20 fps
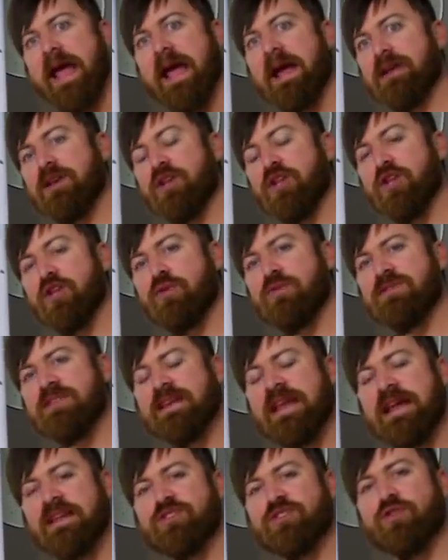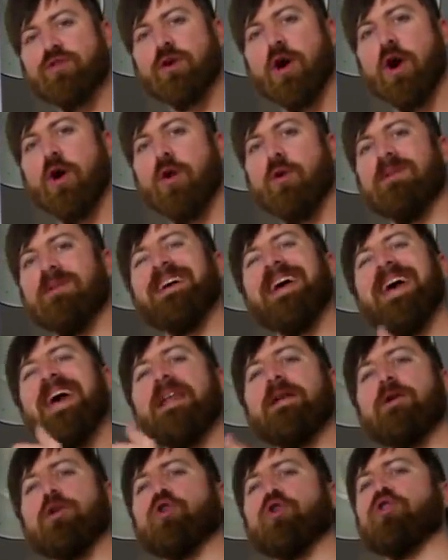and use it as your own
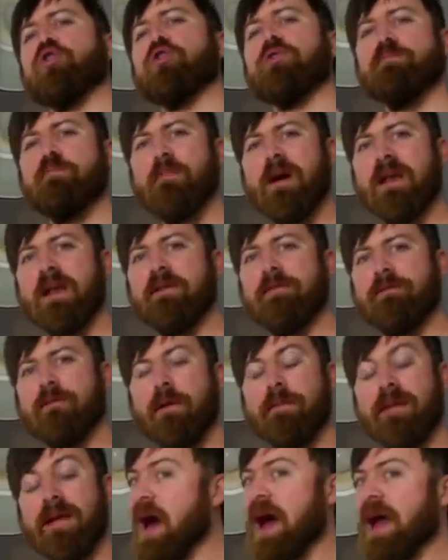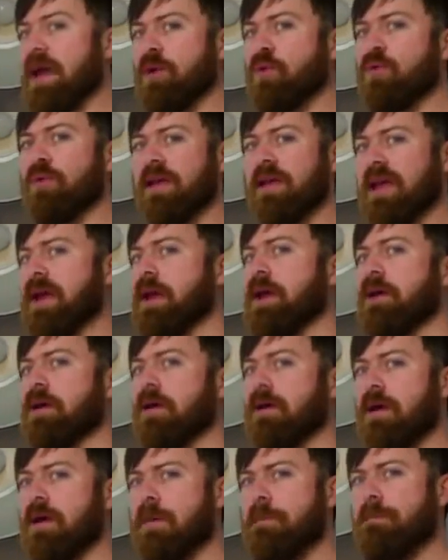and earn money from it. I don't
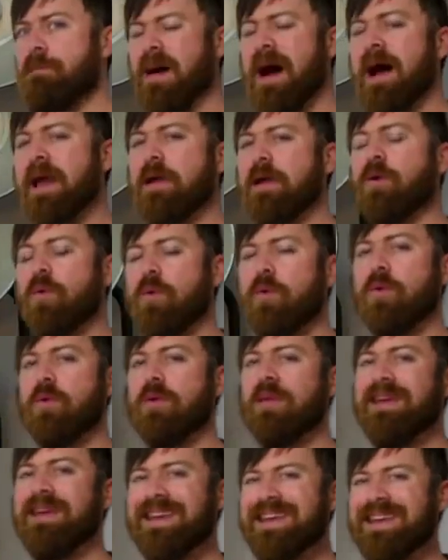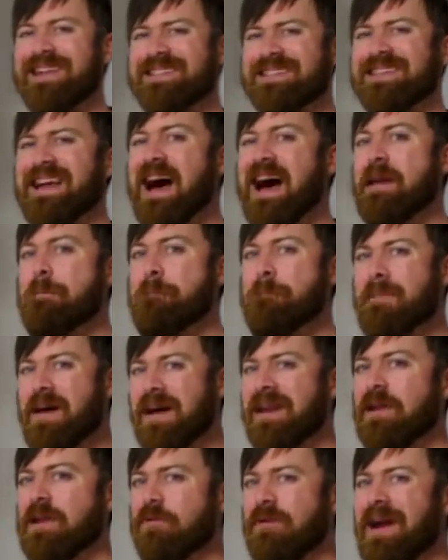care. My goal is not
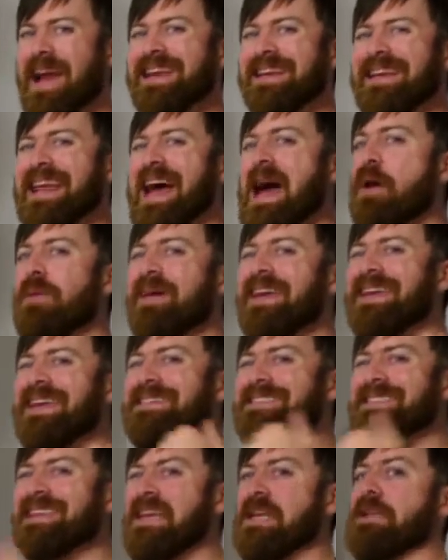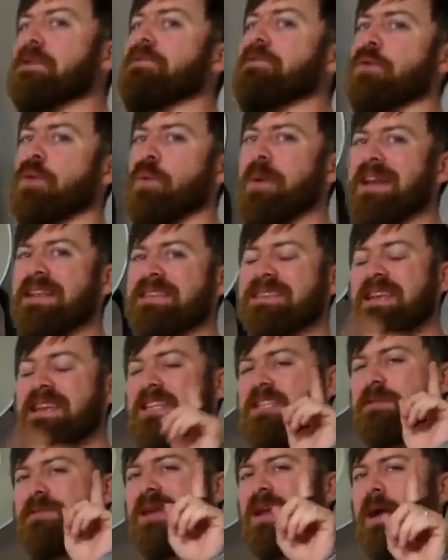money right now, it's influence. And
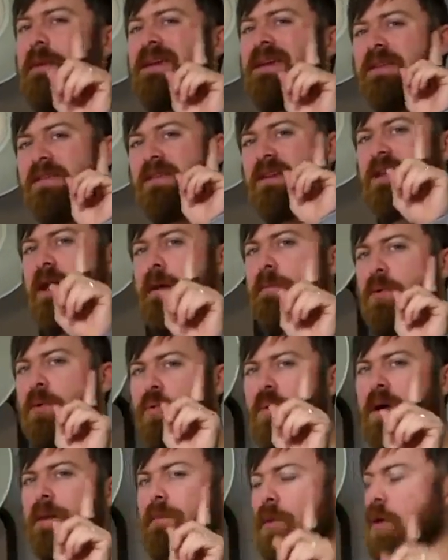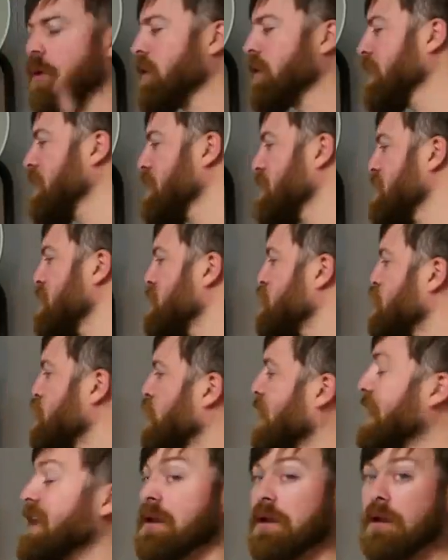it's becoming the #1 marketing
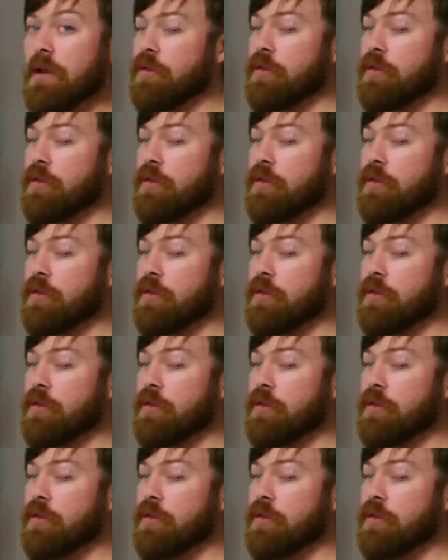teacher in